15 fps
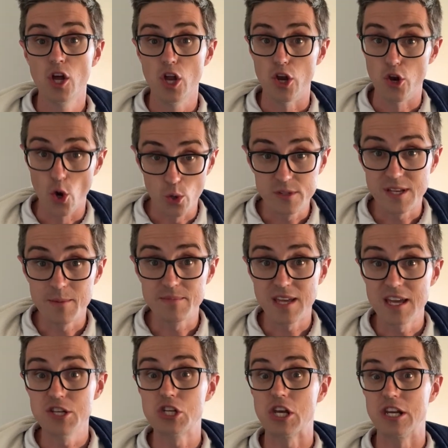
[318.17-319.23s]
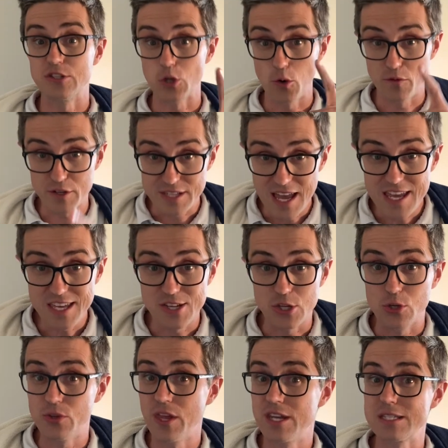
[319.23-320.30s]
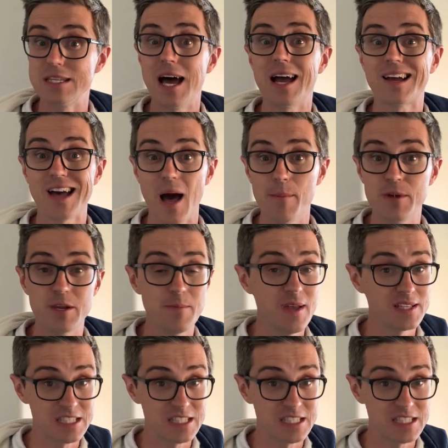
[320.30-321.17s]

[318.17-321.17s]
No temptation has overtaken you that is not common to man.